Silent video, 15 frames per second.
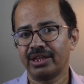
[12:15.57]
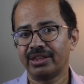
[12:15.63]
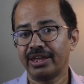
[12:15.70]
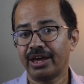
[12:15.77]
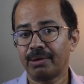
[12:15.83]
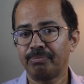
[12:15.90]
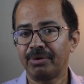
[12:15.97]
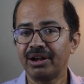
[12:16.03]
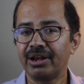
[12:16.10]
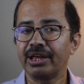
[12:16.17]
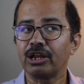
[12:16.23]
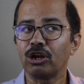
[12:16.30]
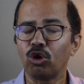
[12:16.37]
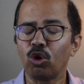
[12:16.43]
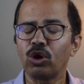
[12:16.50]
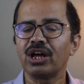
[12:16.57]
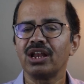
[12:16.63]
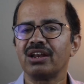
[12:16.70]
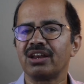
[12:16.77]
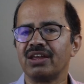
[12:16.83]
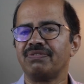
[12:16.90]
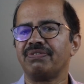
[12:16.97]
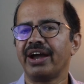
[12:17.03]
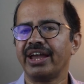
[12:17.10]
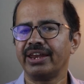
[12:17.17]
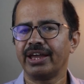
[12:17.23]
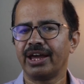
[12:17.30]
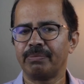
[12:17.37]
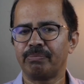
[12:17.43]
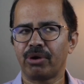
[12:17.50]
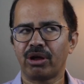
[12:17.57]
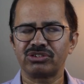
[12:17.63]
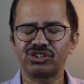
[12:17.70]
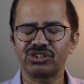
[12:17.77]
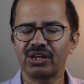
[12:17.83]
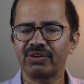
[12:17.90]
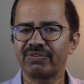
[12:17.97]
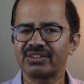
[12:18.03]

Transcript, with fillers: They are building local refining and processing